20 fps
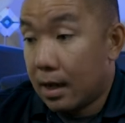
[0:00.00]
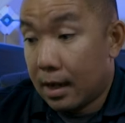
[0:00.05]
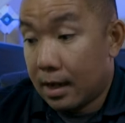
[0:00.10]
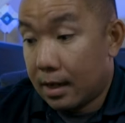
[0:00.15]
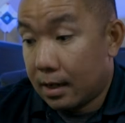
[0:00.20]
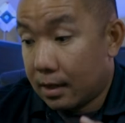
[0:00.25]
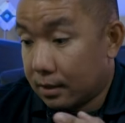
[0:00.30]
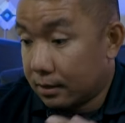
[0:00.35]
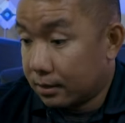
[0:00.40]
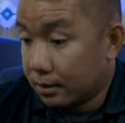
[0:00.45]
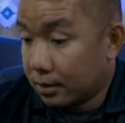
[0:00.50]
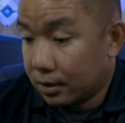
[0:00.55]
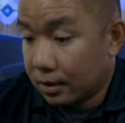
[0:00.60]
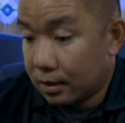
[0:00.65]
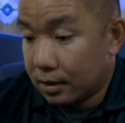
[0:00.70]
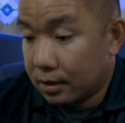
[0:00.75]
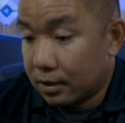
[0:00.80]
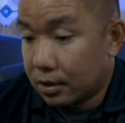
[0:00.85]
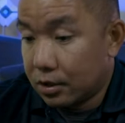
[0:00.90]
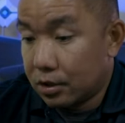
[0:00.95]
And
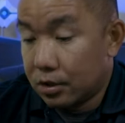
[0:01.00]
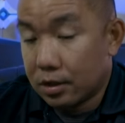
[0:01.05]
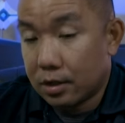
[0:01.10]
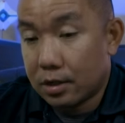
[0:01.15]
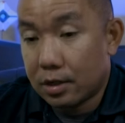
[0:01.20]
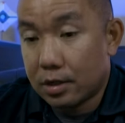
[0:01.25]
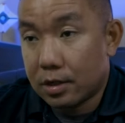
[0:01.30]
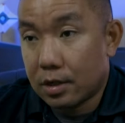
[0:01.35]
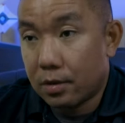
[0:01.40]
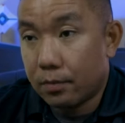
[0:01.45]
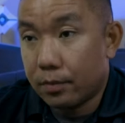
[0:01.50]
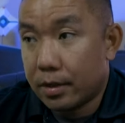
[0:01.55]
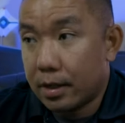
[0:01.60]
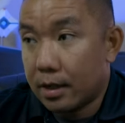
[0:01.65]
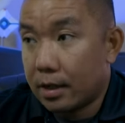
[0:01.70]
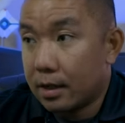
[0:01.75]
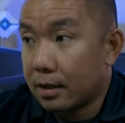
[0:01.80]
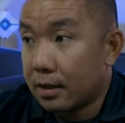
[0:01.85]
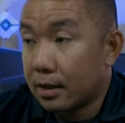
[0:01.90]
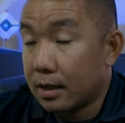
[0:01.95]
it's just
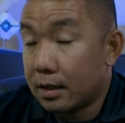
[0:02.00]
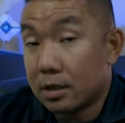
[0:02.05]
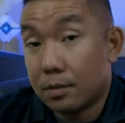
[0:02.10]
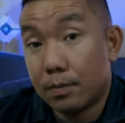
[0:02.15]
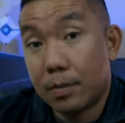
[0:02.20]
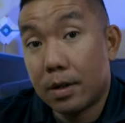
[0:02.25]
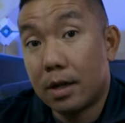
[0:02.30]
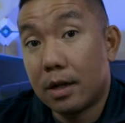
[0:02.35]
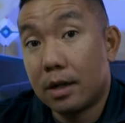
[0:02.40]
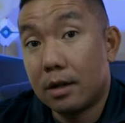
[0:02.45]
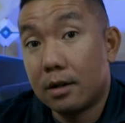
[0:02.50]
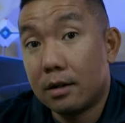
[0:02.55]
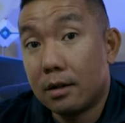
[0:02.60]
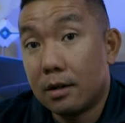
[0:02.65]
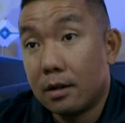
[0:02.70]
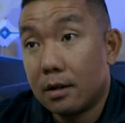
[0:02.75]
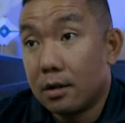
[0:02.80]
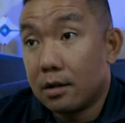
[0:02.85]
something that's been